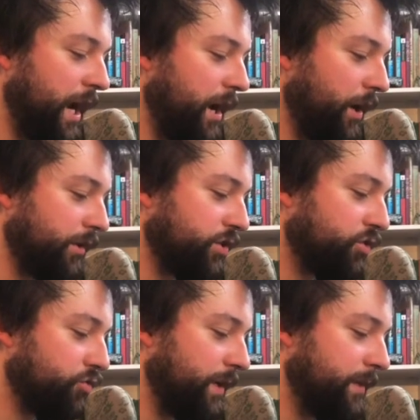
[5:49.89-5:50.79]
hair
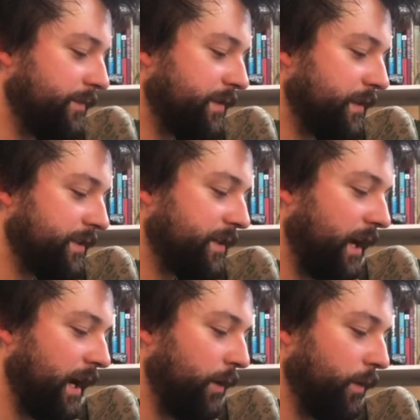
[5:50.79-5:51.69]
streams in the
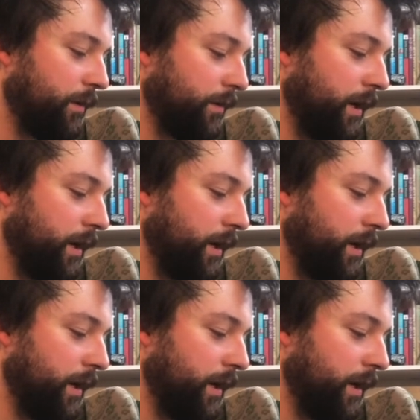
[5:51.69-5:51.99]
sky when her